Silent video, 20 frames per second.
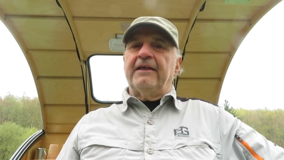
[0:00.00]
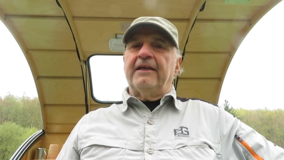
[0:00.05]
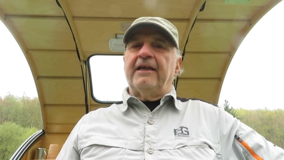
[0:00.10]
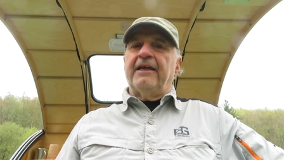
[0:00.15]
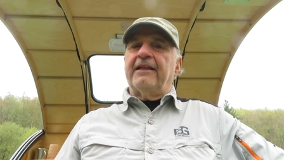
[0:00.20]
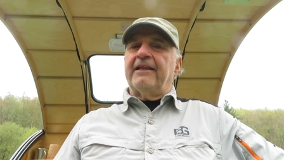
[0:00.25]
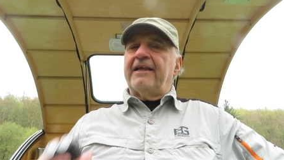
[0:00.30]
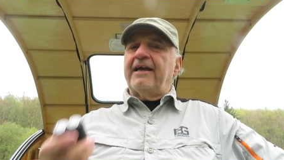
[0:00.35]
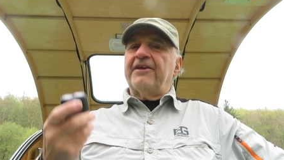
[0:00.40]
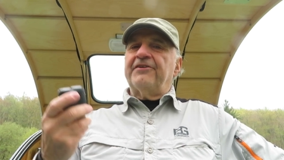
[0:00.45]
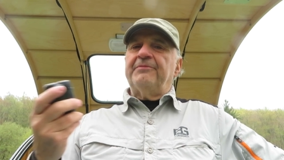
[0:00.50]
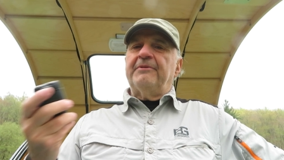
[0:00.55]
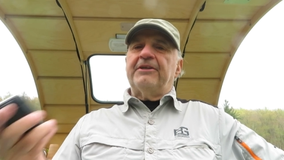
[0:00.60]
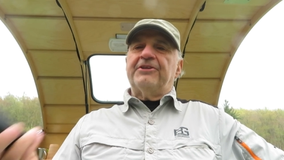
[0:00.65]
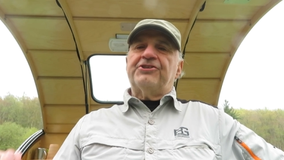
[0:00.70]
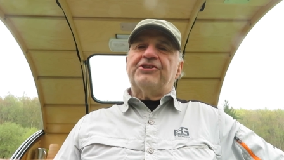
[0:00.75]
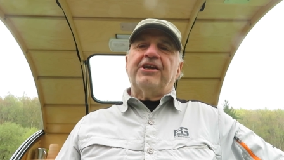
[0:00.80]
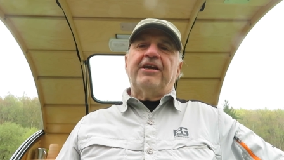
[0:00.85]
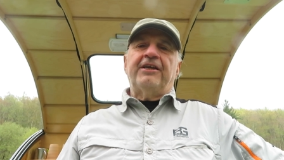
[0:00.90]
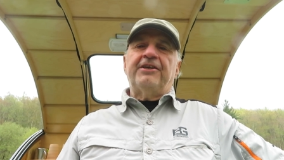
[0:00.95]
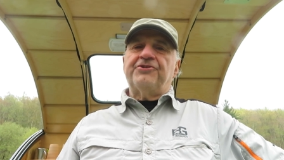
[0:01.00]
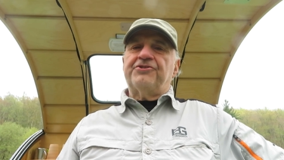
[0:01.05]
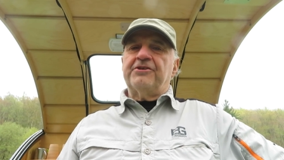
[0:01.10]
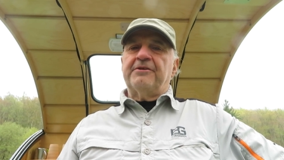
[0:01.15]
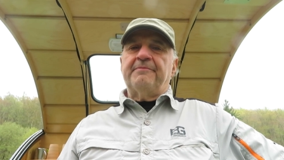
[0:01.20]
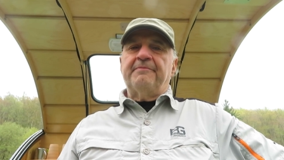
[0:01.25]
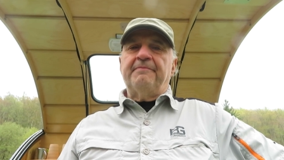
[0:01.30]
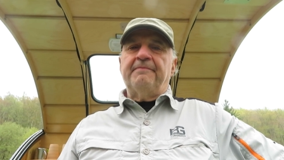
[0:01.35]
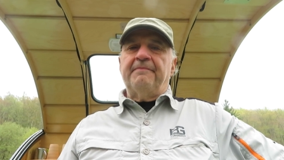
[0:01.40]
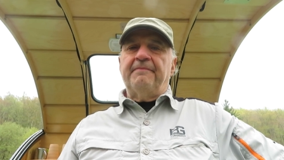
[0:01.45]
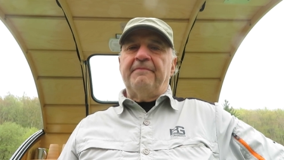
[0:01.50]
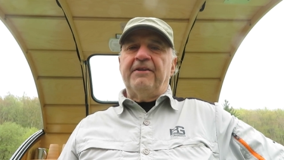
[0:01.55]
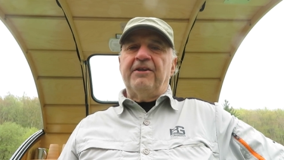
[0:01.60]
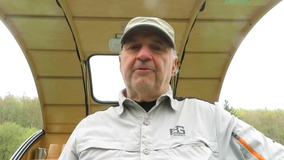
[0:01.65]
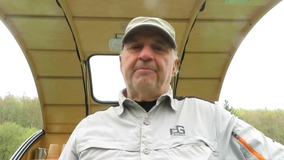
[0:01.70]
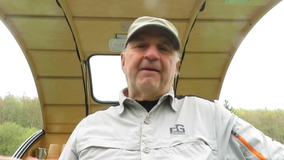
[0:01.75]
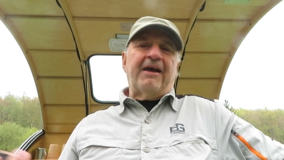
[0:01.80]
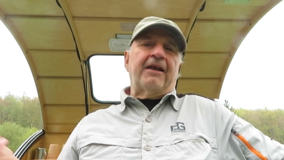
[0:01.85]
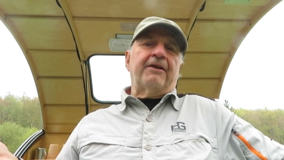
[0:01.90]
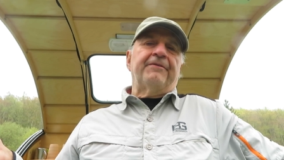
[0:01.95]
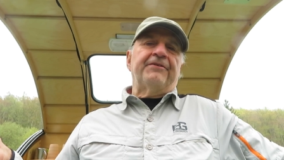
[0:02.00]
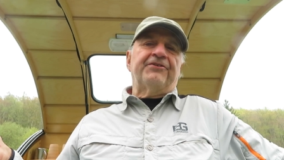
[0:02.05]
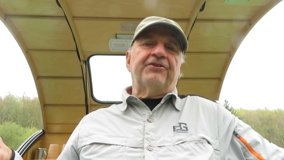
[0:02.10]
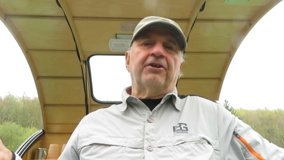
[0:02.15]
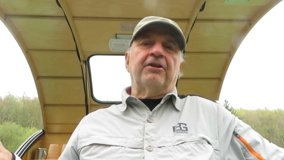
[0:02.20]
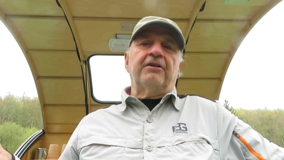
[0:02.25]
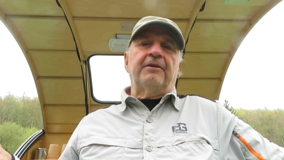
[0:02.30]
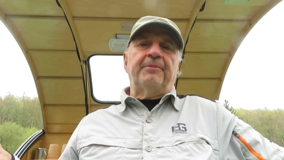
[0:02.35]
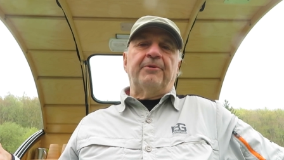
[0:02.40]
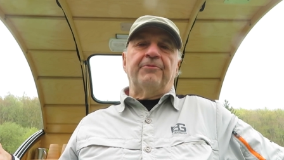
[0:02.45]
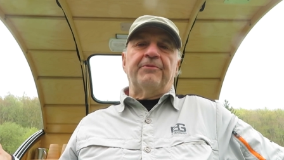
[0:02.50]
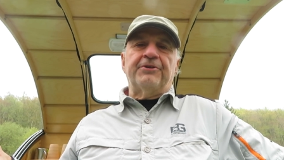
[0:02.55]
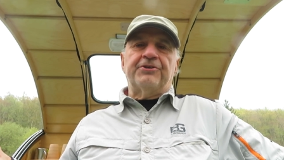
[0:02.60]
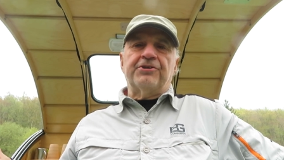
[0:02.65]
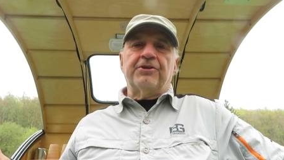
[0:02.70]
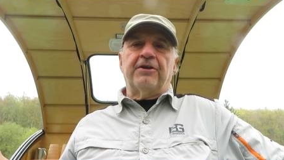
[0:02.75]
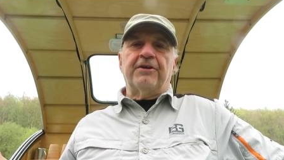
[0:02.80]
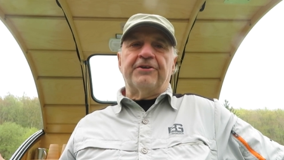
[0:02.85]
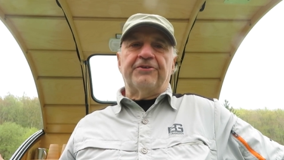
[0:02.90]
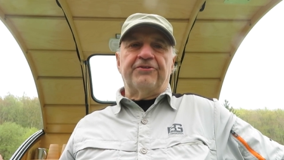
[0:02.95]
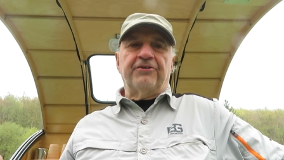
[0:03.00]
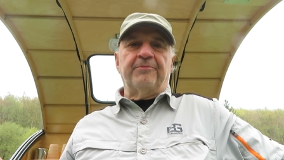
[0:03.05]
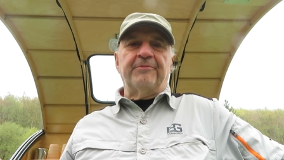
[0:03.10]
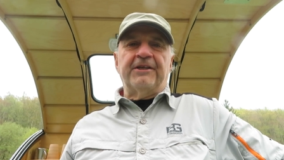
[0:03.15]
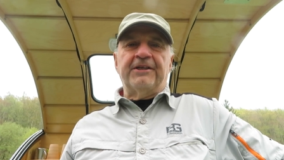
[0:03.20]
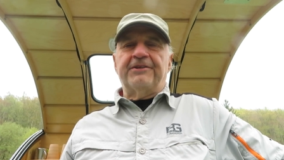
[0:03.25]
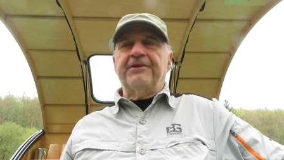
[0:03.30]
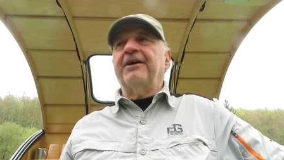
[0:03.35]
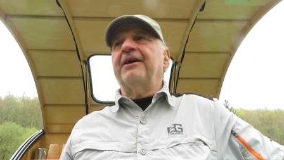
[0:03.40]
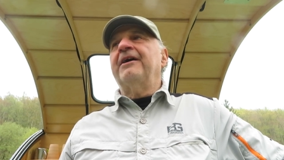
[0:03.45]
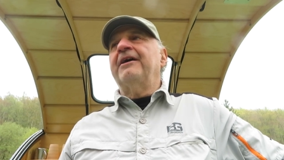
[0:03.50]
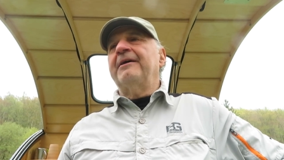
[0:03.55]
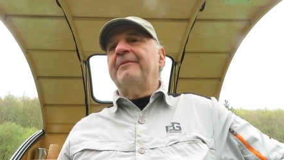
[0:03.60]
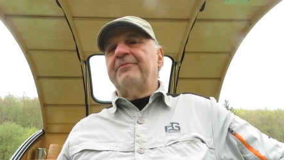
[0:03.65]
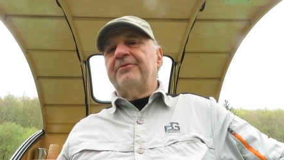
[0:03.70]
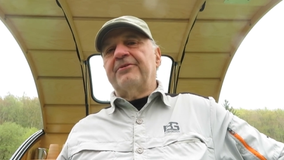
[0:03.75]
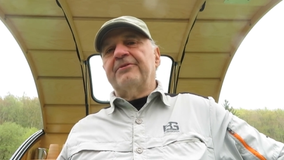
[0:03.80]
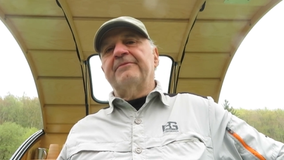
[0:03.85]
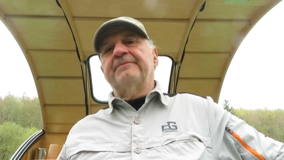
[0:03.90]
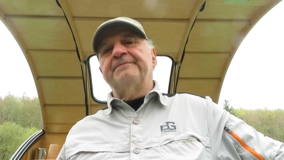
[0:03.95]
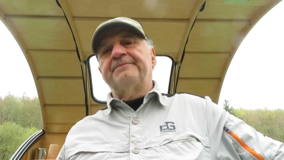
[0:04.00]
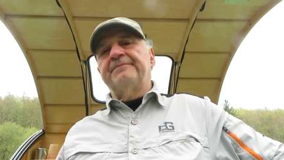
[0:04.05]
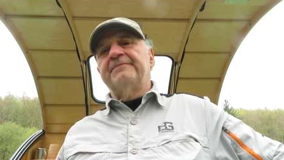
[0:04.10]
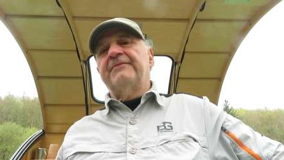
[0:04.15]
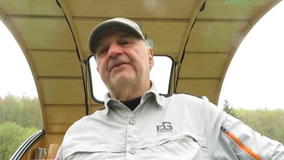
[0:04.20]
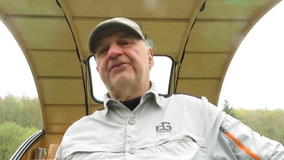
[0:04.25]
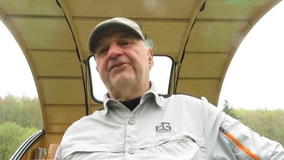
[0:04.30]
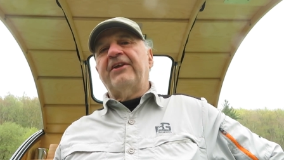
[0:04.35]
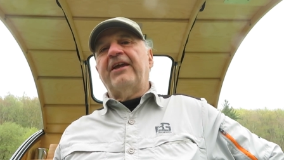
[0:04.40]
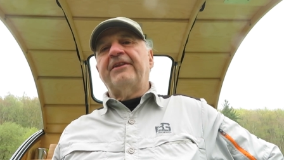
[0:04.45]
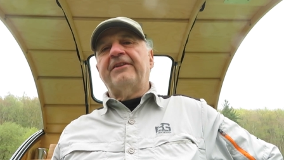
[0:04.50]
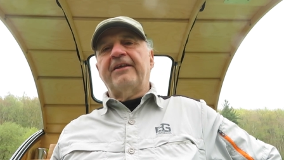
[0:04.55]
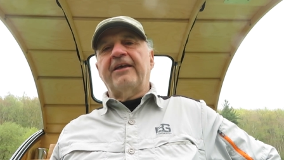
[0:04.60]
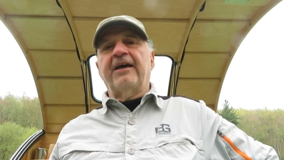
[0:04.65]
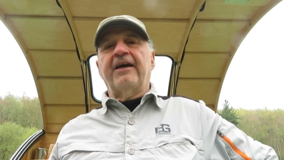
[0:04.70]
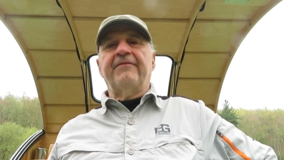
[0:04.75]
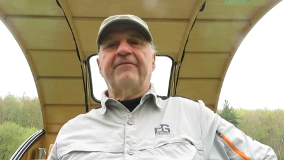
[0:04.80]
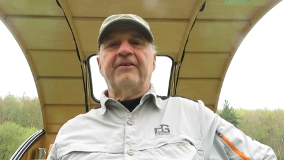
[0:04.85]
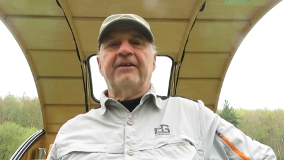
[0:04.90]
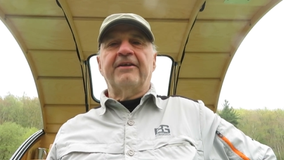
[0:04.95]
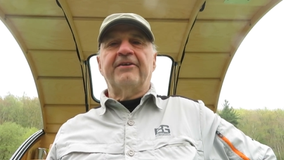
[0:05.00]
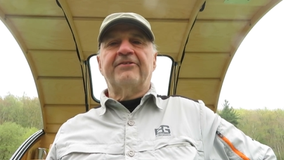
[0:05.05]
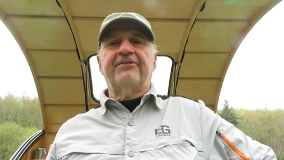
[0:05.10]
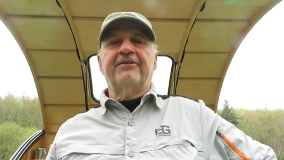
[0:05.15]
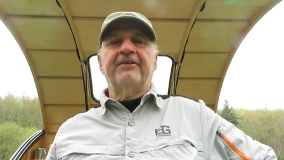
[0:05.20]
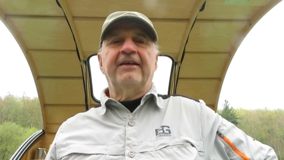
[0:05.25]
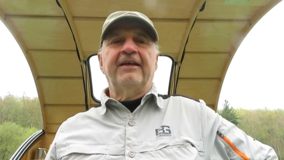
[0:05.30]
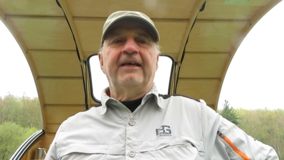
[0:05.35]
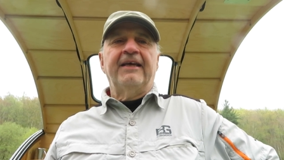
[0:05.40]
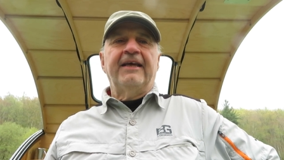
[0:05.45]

It allows me to change them. You know, batteries can only be recharged so many times, to state the obvious.